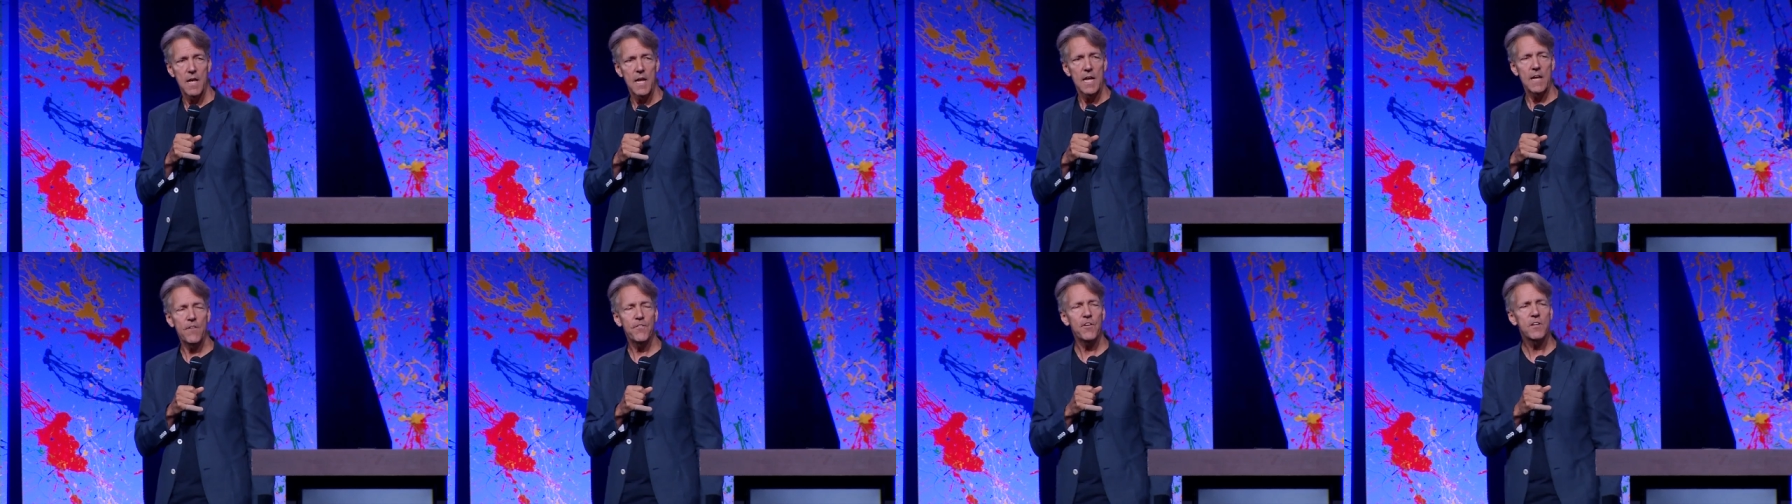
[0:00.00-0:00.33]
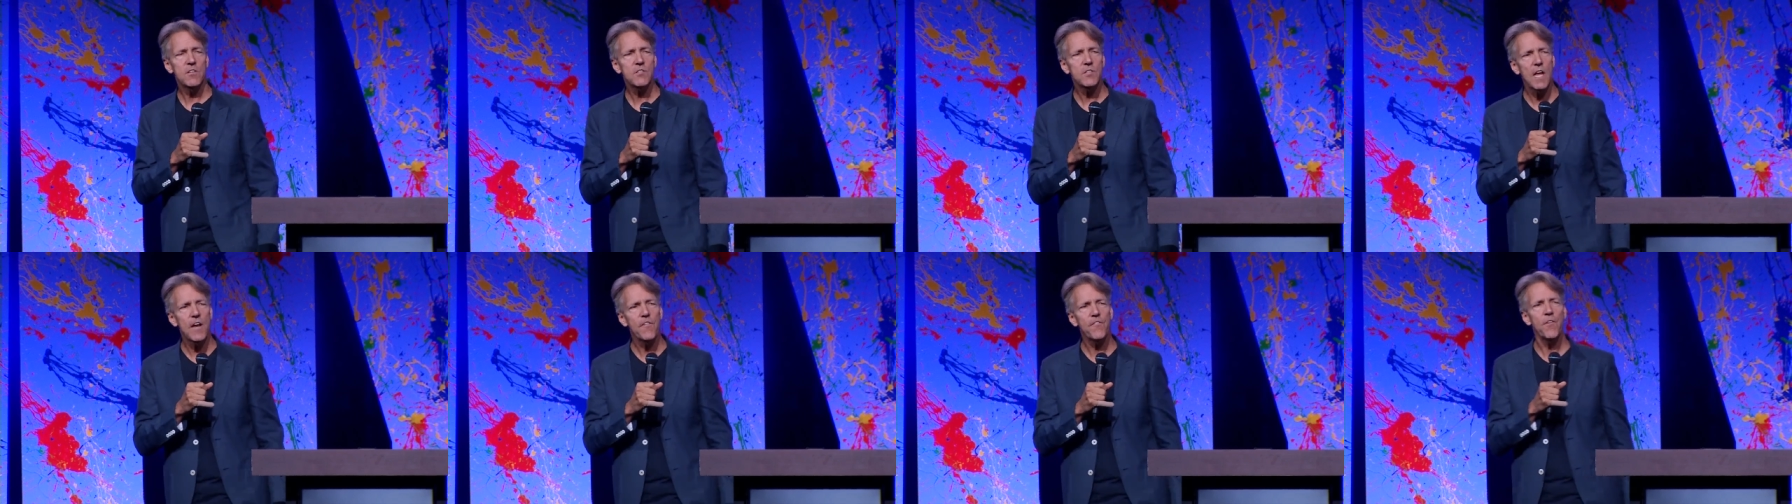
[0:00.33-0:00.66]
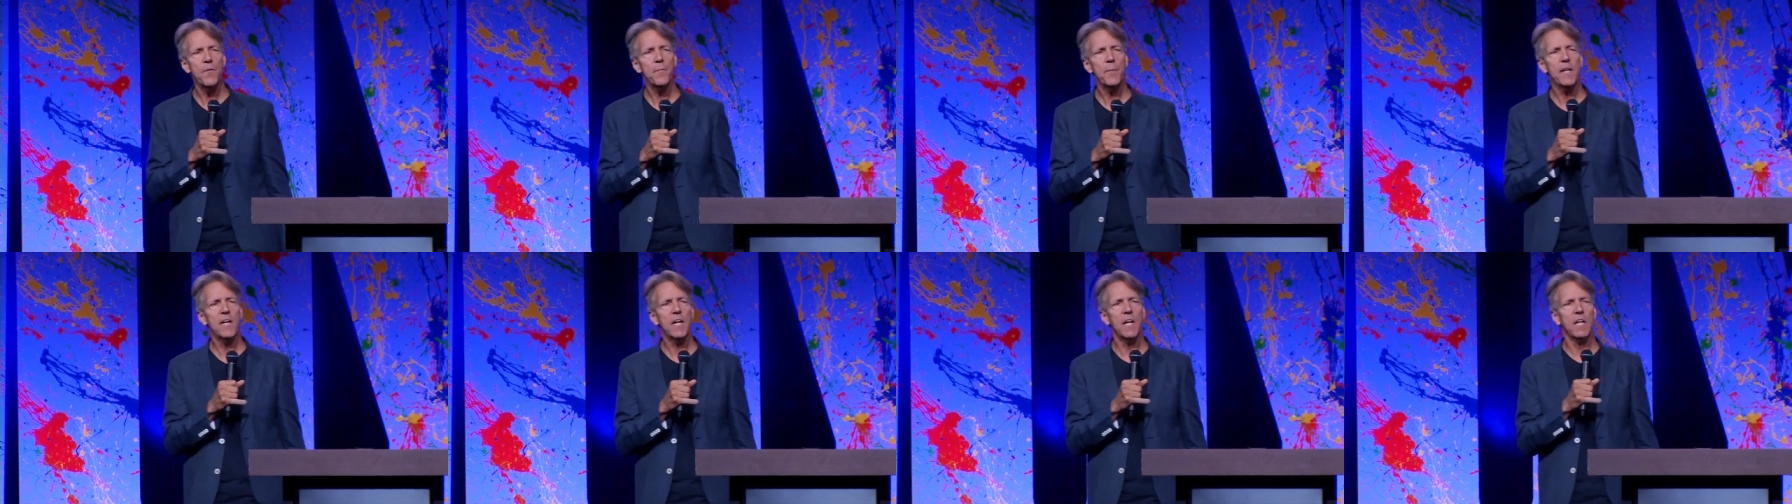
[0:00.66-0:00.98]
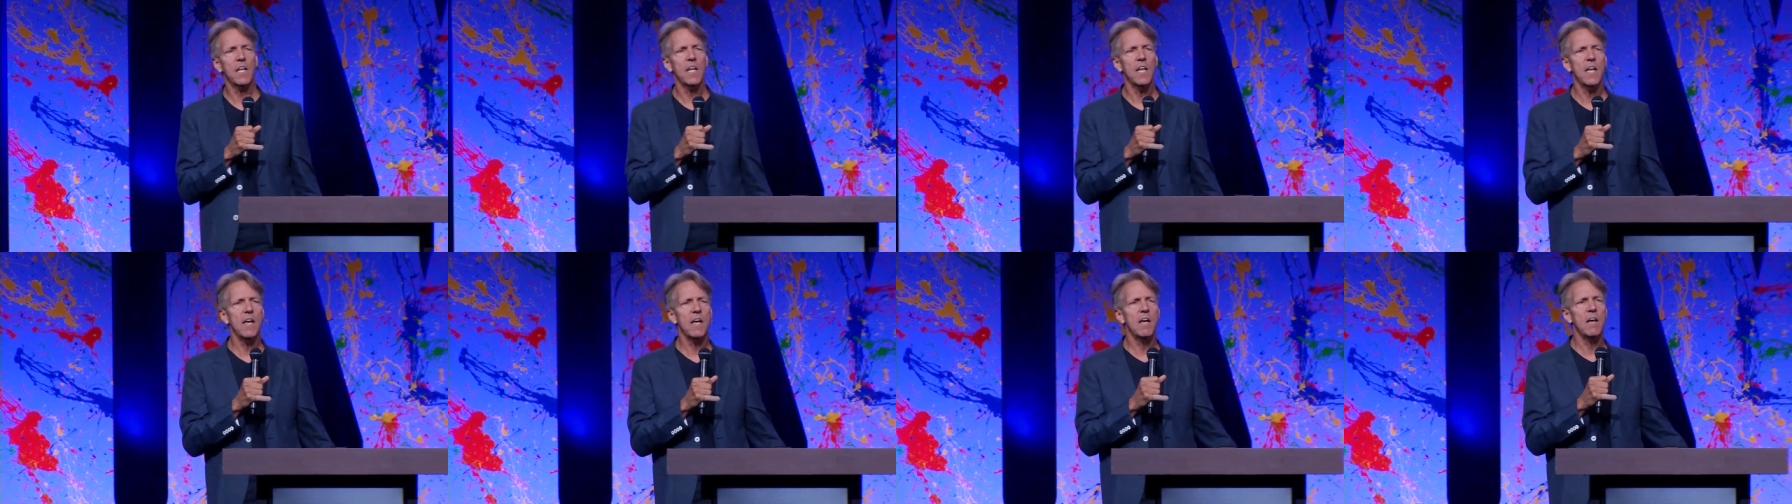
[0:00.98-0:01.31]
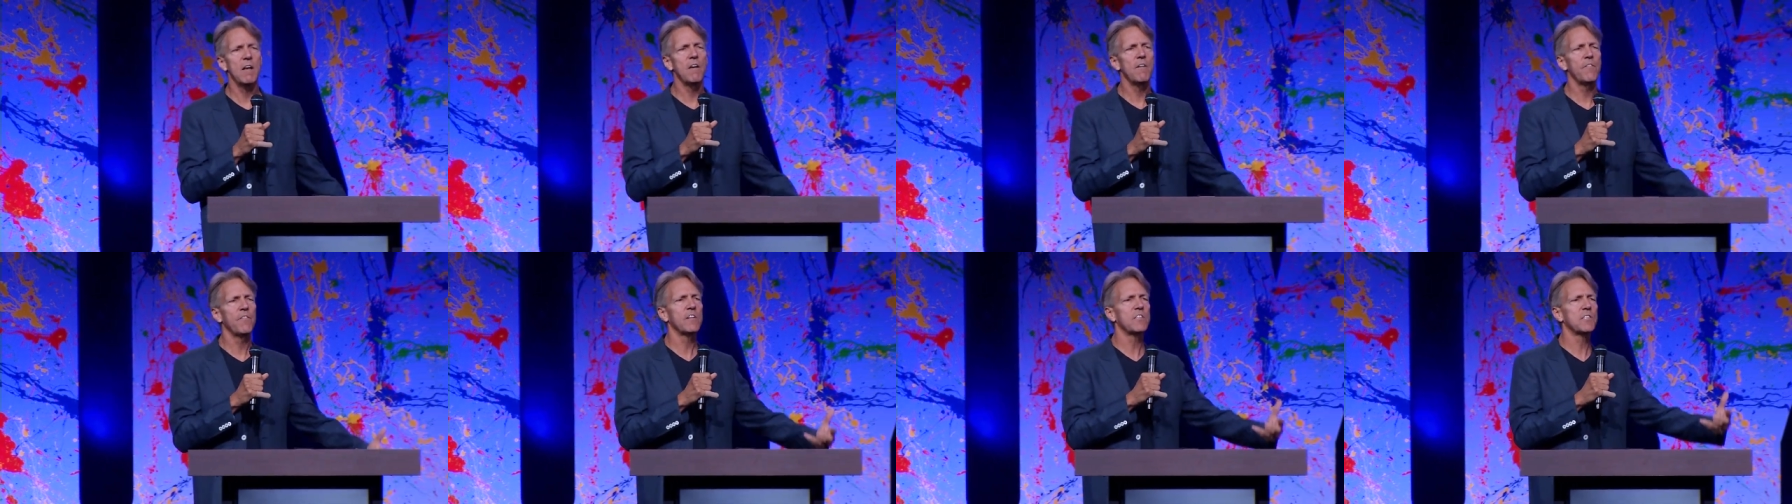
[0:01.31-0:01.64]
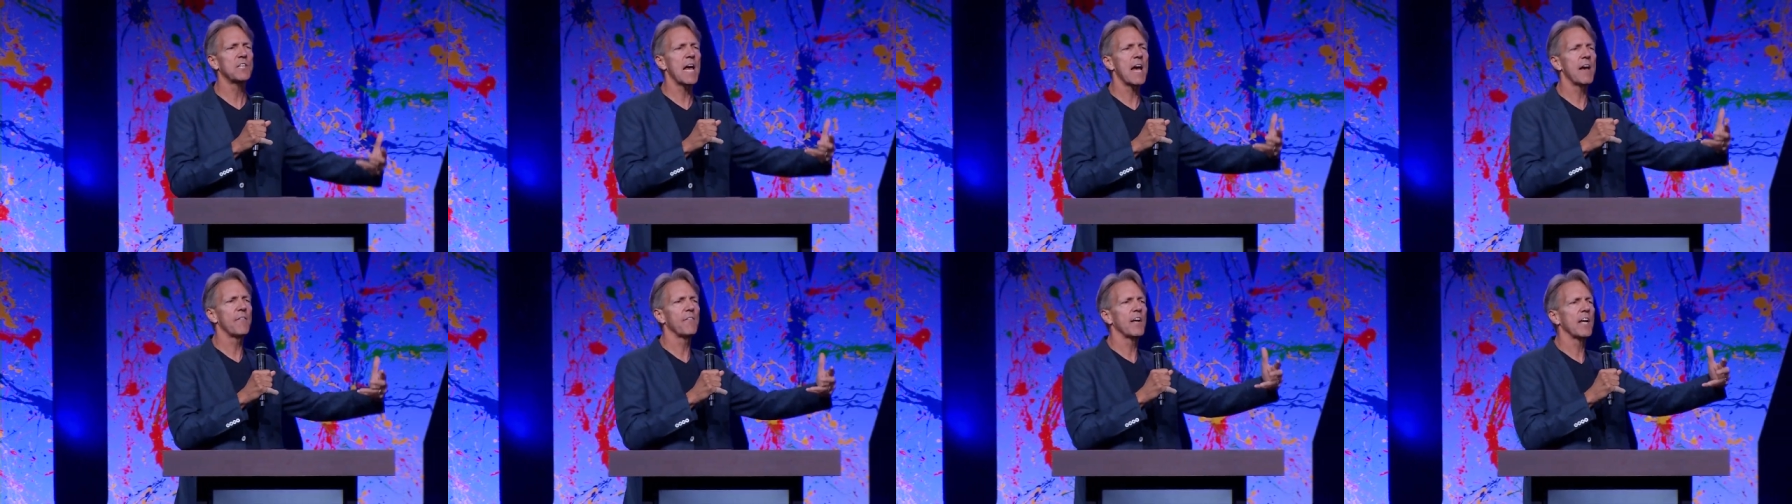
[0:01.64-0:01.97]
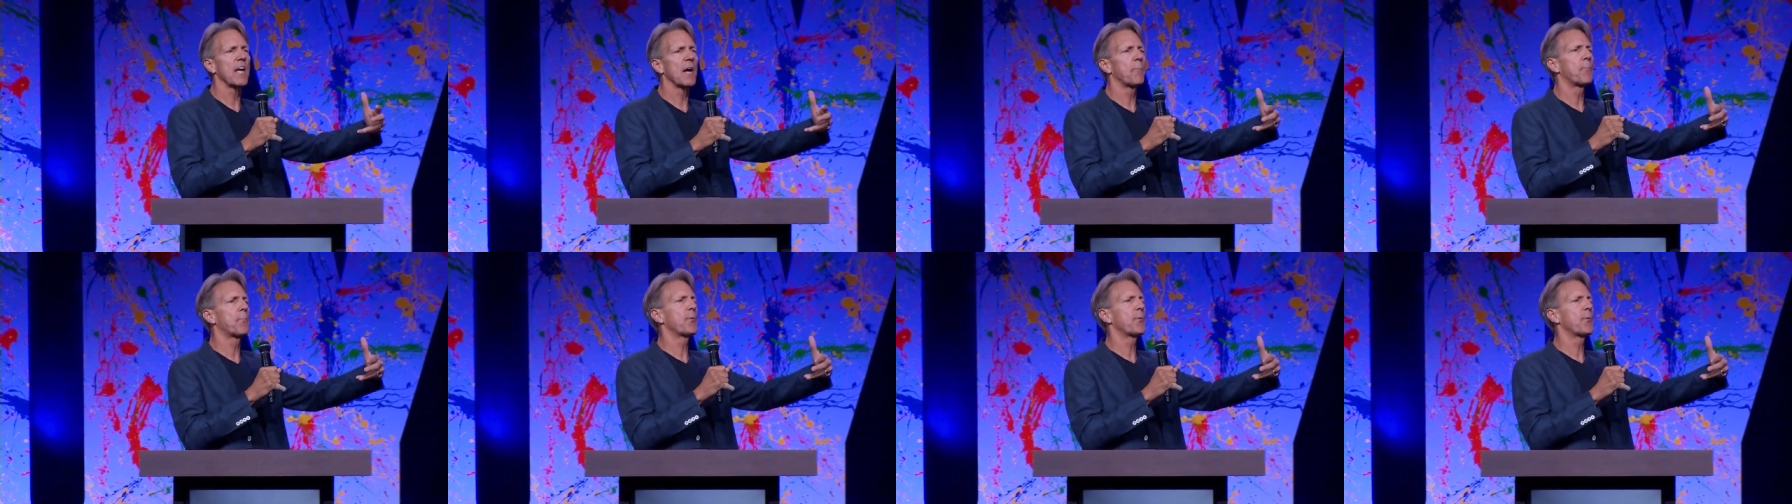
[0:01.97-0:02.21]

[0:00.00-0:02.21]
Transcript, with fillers: If you say, for me to live is having a